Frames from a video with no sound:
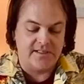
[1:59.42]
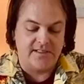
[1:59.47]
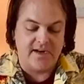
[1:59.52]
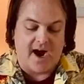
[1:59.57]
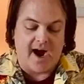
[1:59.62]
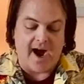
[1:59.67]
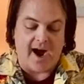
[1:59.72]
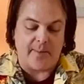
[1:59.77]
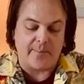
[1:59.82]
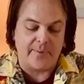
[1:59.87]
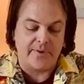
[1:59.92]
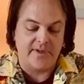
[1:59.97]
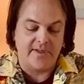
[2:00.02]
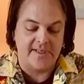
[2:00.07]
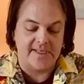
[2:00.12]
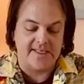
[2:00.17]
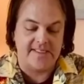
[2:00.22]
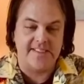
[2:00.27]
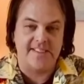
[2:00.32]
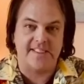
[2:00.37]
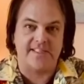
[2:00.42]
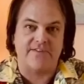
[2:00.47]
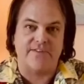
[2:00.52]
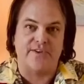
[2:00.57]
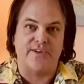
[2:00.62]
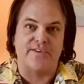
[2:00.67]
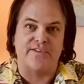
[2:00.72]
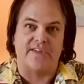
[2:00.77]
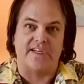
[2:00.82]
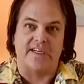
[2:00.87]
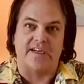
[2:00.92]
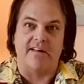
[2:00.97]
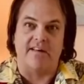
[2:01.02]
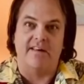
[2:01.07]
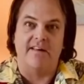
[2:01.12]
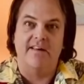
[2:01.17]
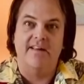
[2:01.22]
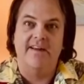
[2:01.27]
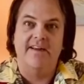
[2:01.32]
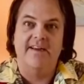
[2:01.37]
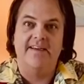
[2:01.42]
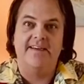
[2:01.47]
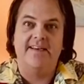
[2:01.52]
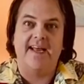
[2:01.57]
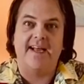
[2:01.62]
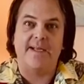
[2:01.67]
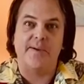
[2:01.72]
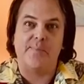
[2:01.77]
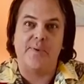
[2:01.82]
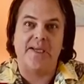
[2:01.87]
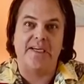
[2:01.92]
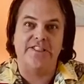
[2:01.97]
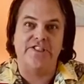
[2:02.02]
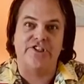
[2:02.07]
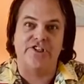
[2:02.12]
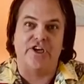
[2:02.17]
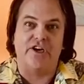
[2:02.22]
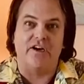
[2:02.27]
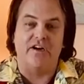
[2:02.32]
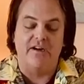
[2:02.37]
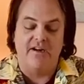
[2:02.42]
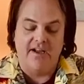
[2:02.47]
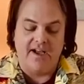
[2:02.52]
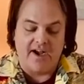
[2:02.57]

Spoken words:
stop in Sevierville, take a picture